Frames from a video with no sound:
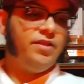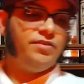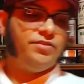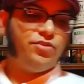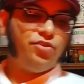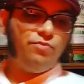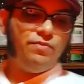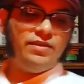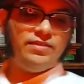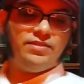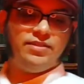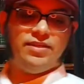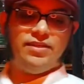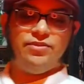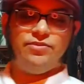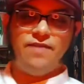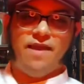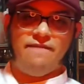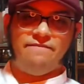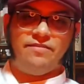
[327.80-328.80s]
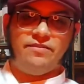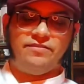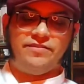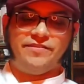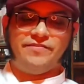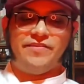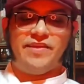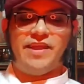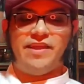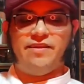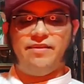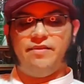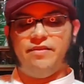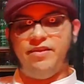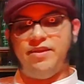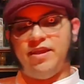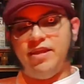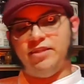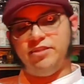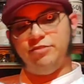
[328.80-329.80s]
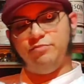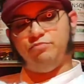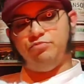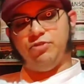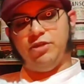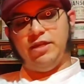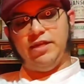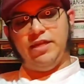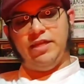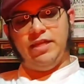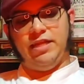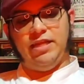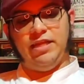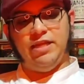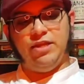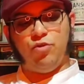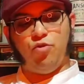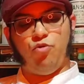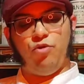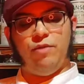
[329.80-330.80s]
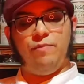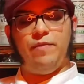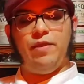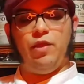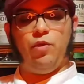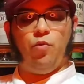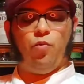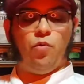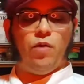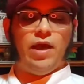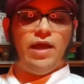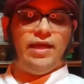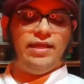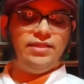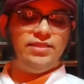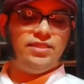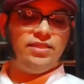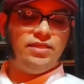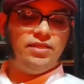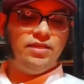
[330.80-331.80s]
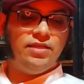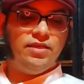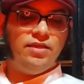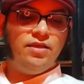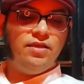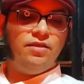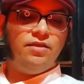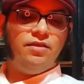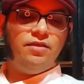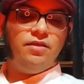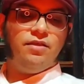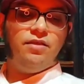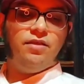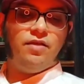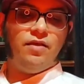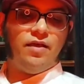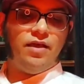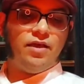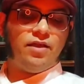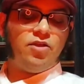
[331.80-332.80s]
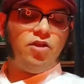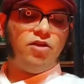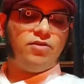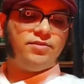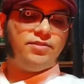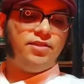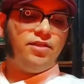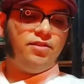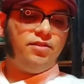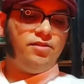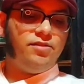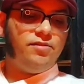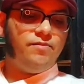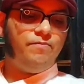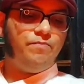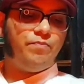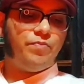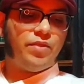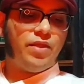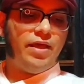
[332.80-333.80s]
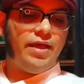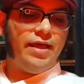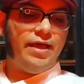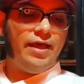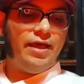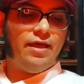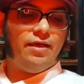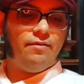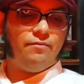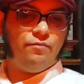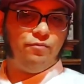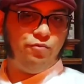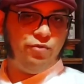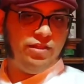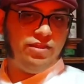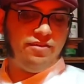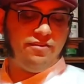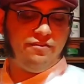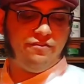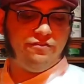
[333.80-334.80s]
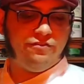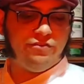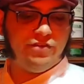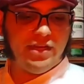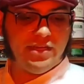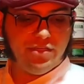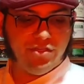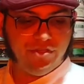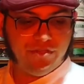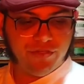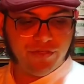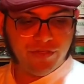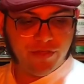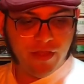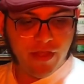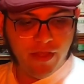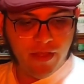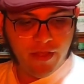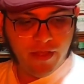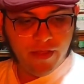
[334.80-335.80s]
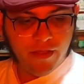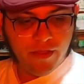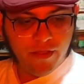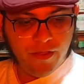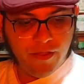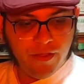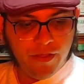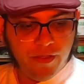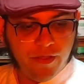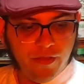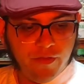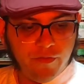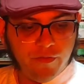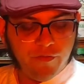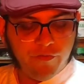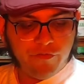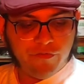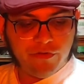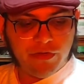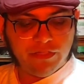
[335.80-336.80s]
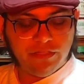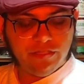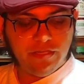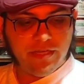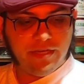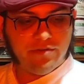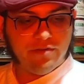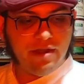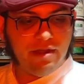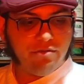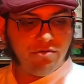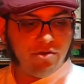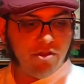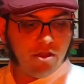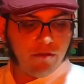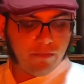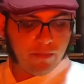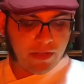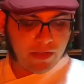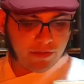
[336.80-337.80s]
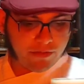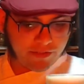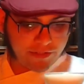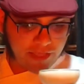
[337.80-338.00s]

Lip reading: So basically you have this very nice, pretty, creamy white cocktail with freshly ground nutmeg on